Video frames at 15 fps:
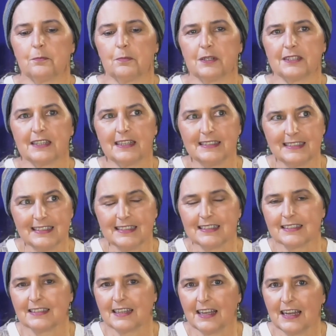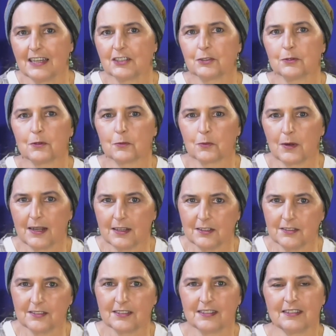But they did. They had to
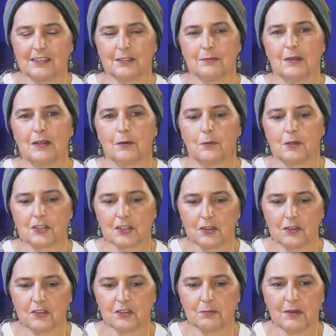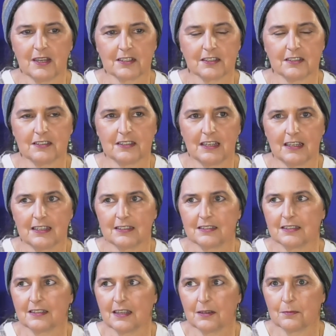arouse him, which goes back to that,
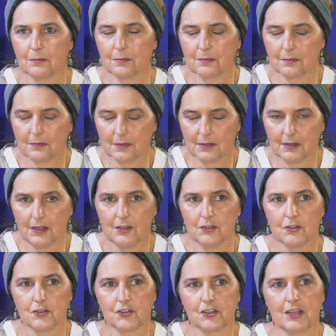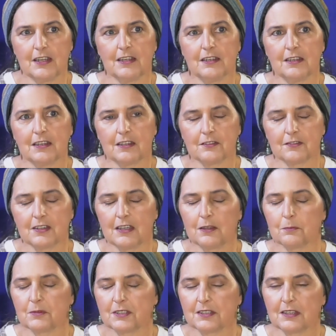that understanding of
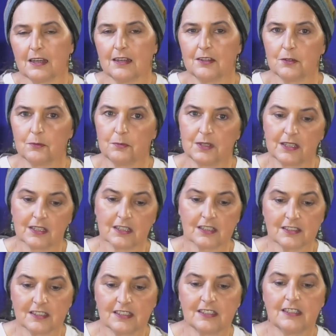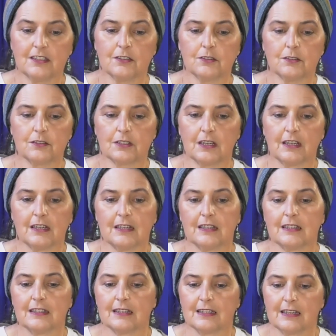King Messiah being concealed
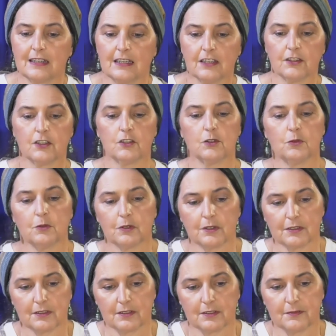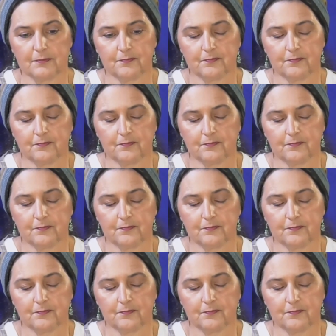in the north.